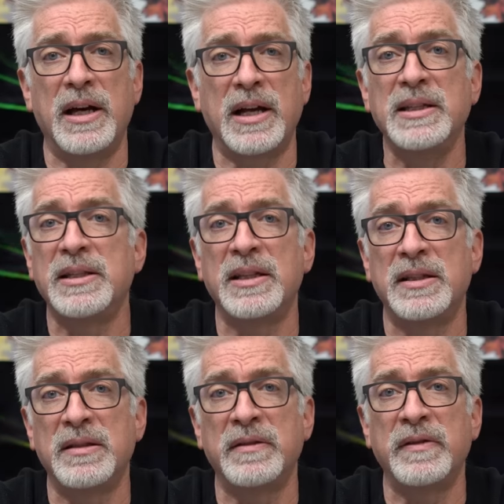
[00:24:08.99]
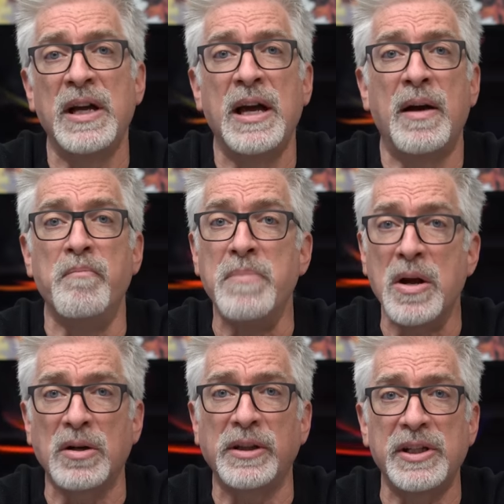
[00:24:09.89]
consists of
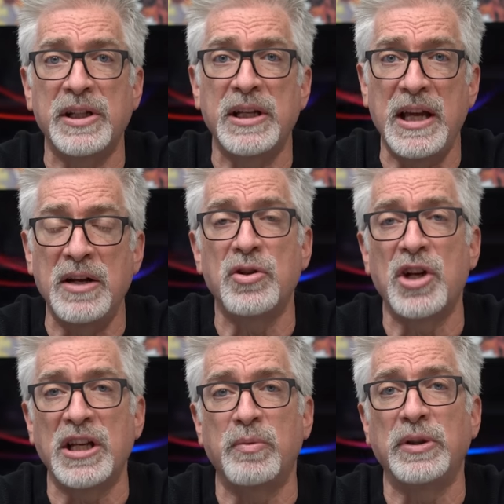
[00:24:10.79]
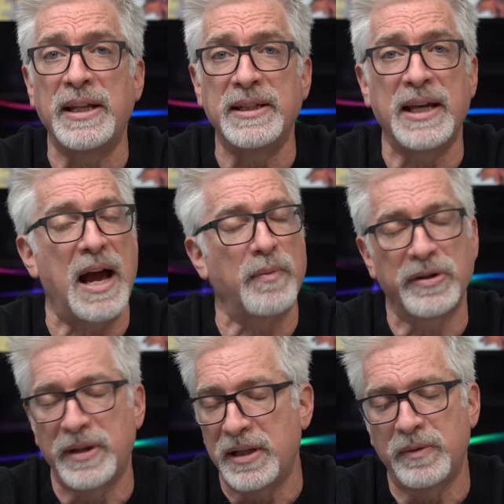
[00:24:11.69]
mirrorless interchangeable lens
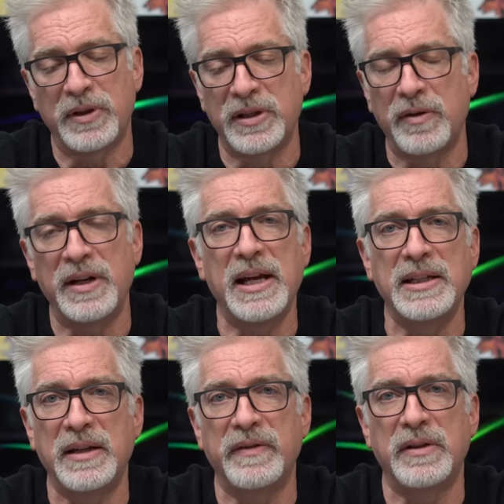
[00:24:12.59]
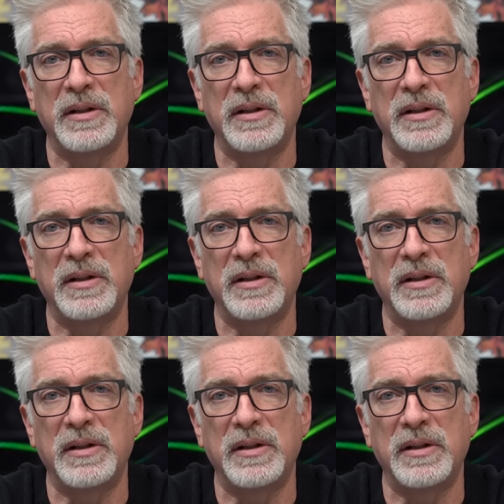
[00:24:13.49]
cameras. That's what the Sony A7